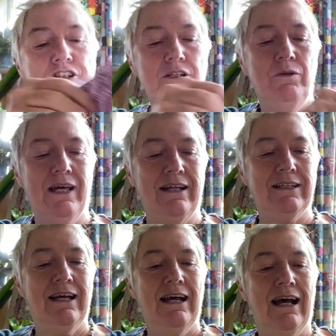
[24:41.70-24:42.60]
do that,
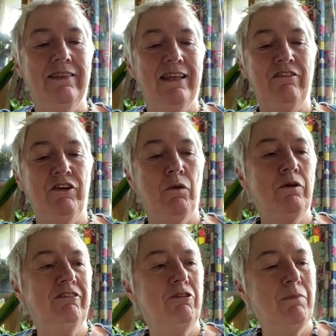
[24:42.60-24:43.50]
and if you
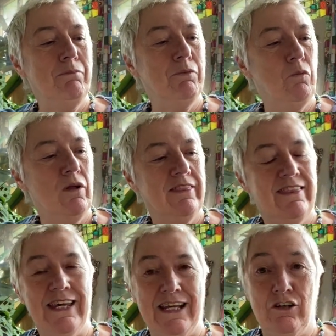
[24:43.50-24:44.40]
only remember one
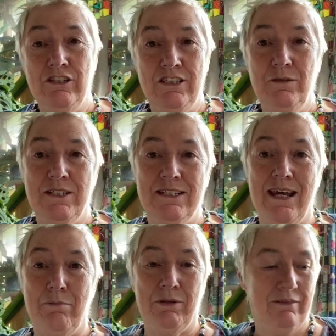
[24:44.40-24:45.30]
thing, undo the
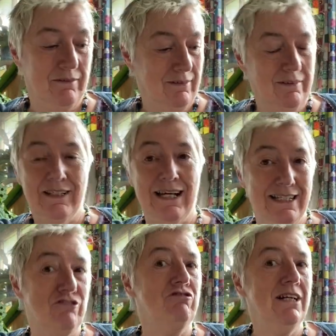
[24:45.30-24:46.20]
zip. That
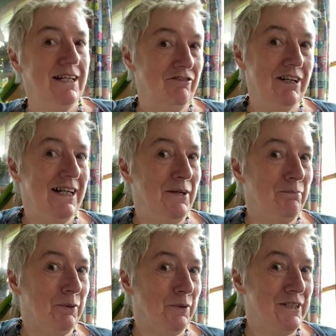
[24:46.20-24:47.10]
is really, really
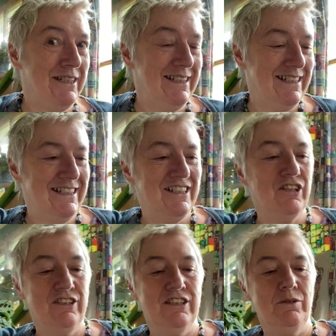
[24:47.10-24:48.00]
important to
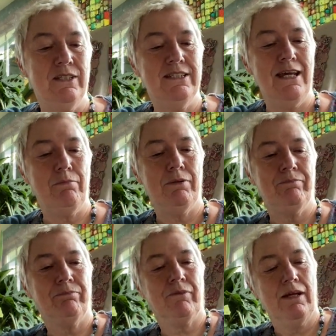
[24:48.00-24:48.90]
undo the zip.
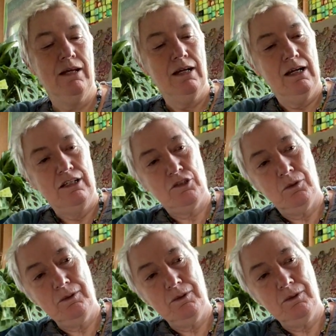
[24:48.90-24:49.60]
So what